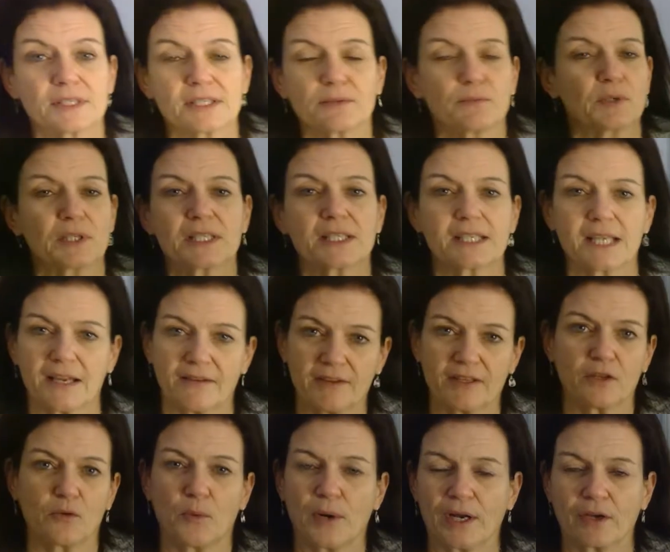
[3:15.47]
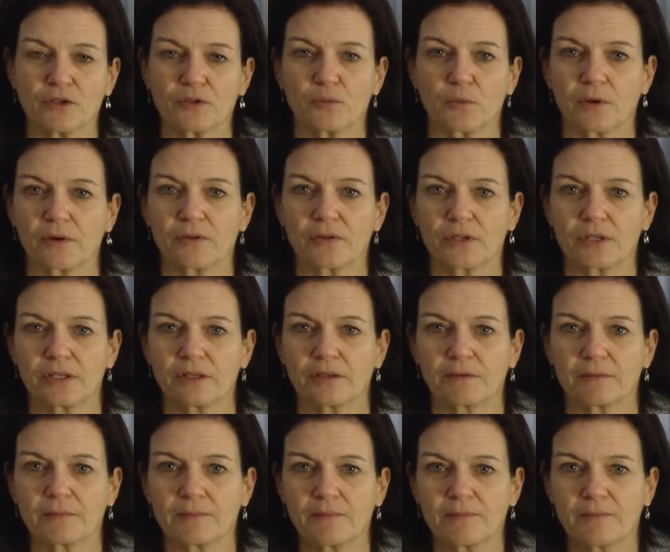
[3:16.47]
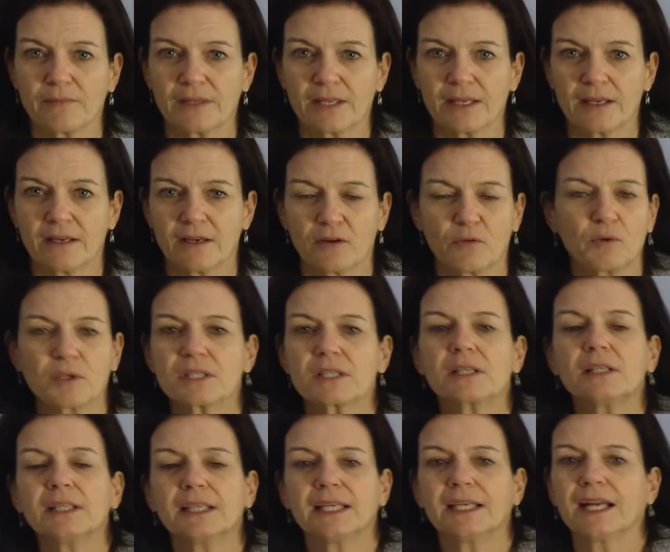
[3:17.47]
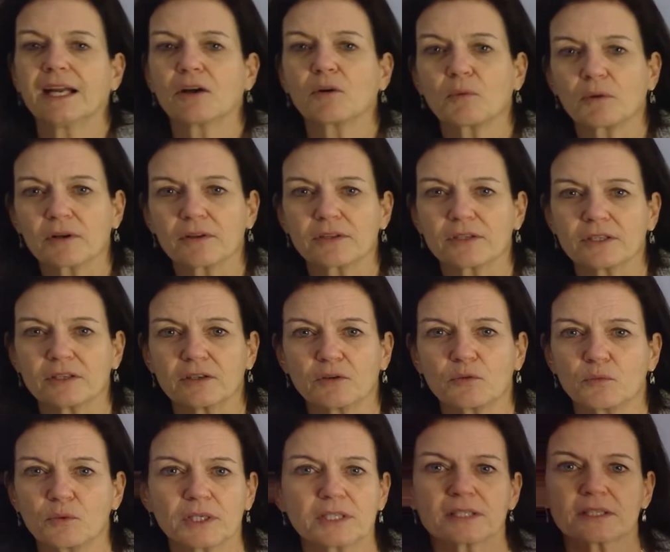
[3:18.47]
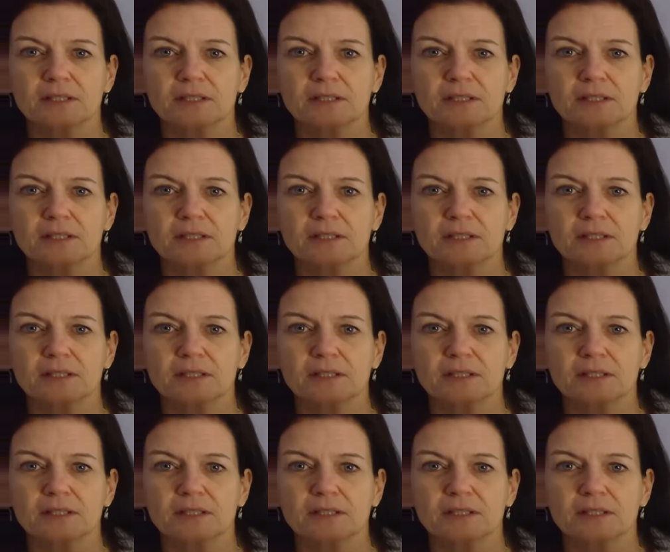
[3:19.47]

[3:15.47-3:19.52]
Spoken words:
what's saving the whales worth to you, what's clean air worth to you, what's